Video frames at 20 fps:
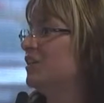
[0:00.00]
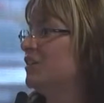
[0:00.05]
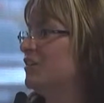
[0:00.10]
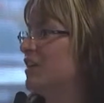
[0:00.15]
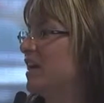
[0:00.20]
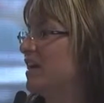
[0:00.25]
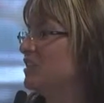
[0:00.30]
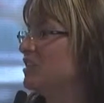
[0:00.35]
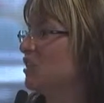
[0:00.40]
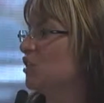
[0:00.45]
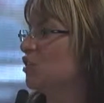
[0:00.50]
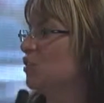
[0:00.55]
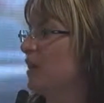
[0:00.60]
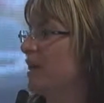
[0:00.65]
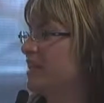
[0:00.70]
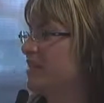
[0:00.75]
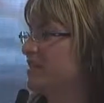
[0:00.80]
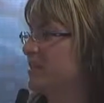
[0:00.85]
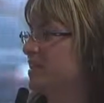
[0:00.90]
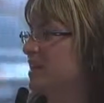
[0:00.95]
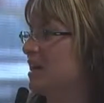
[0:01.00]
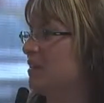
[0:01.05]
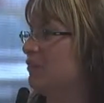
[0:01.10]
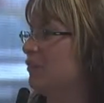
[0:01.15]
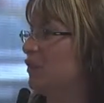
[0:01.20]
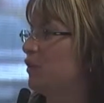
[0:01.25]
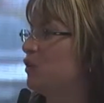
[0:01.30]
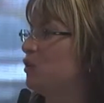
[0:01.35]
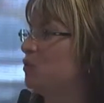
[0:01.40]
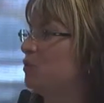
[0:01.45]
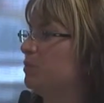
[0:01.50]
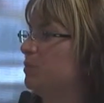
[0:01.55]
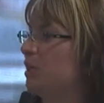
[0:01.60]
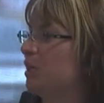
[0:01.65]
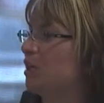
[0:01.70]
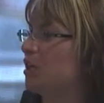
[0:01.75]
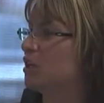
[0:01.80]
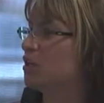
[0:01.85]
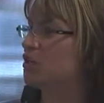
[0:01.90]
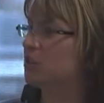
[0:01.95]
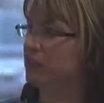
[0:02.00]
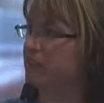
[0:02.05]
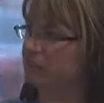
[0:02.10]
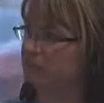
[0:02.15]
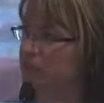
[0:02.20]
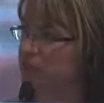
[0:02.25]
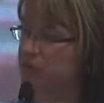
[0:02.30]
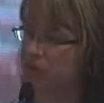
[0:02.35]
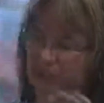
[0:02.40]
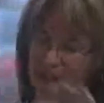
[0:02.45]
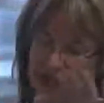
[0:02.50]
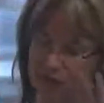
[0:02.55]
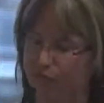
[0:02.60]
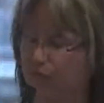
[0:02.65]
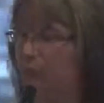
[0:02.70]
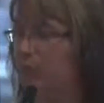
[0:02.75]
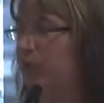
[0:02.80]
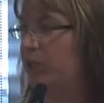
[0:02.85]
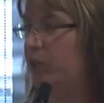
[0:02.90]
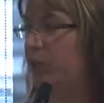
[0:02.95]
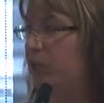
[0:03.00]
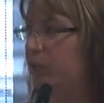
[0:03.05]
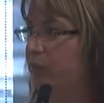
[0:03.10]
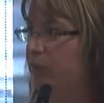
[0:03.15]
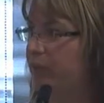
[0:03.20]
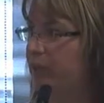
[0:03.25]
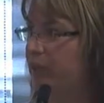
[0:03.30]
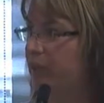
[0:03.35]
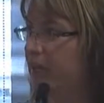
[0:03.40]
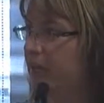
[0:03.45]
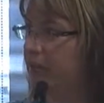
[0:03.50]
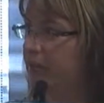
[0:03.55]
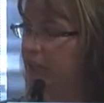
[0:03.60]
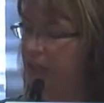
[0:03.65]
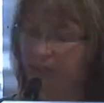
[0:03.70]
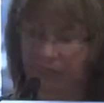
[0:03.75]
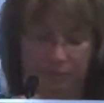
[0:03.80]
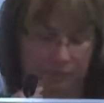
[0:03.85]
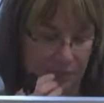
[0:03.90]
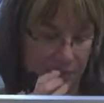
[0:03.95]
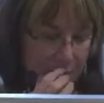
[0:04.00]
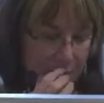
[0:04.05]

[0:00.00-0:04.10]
That's a great stop for you because Lisa knows everyone in Lorain County.